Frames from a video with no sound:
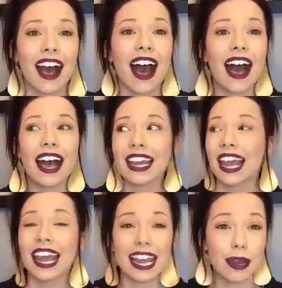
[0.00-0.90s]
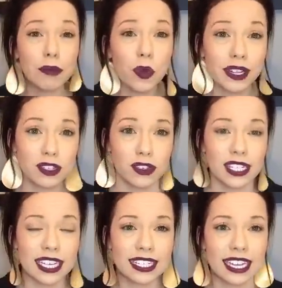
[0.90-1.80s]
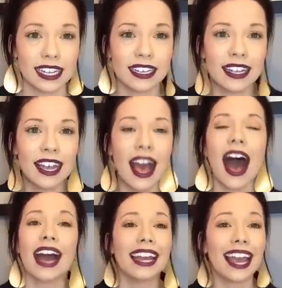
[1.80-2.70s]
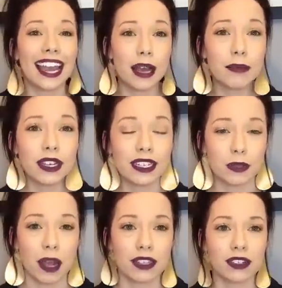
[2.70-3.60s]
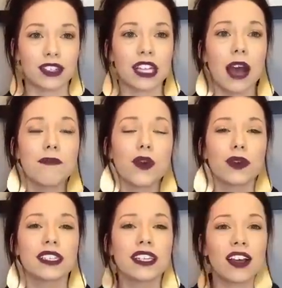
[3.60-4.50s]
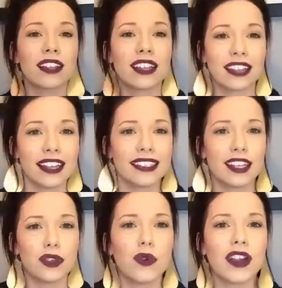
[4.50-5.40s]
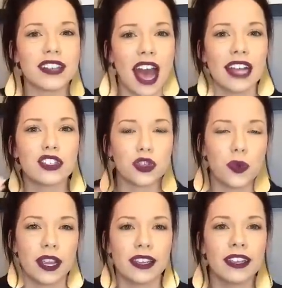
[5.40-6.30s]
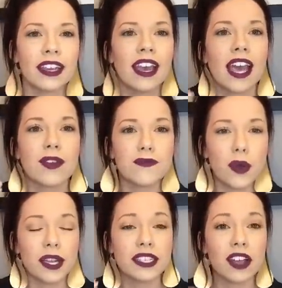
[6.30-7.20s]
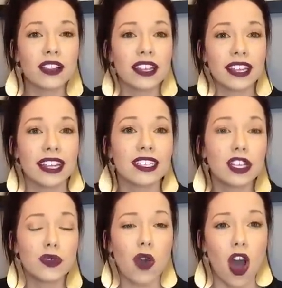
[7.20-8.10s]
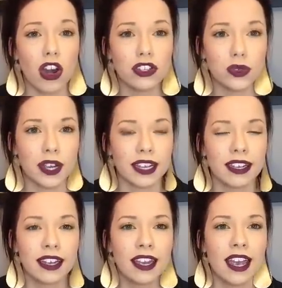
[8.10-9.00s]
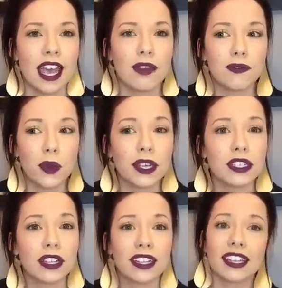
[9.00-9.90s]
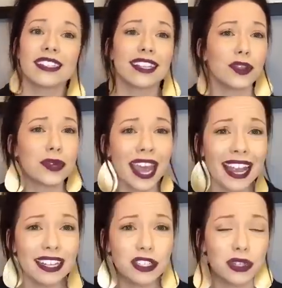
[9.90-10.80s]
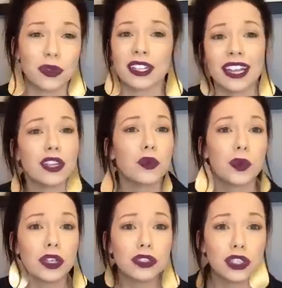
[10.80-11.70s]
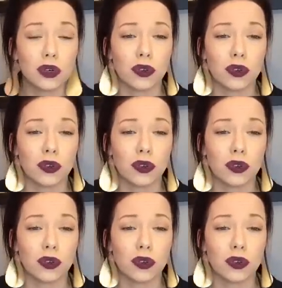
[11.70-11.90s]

I am going to succeed. I am going to sponsor. Stop focusing on the things that you are not doing and focus on the things that you are doing and focus on the things that you can do and that you will do.